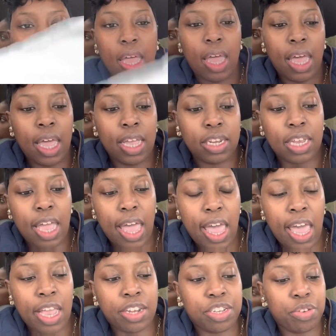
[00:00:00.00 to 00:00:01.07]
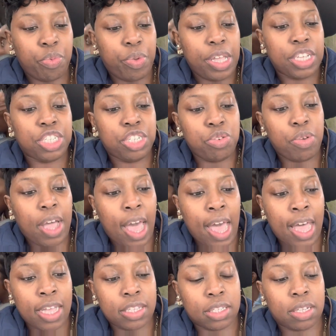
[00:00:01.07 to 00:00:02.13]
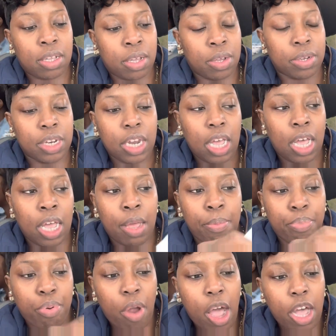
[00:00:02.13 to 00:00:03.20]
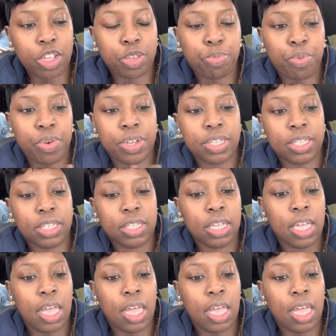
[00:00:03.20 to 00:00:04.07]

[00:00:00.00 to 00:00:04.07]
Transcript: and and to wish you guys a, a prosperous,